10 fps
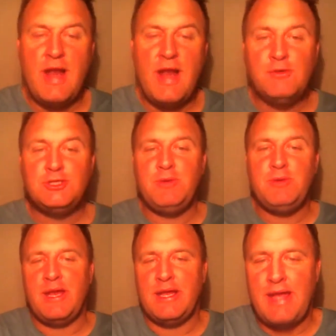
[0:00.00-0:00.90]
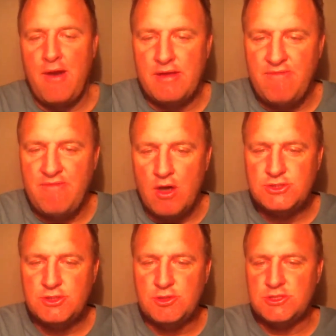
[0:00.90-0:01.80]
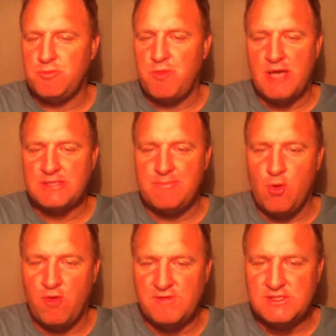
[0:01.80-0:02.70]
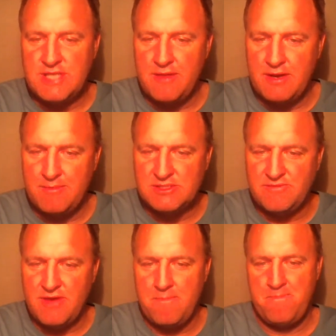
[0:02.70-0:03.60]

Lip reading: And how would you be betting, Gary, if I asked you just to price up North, East, Southern Hemisphere?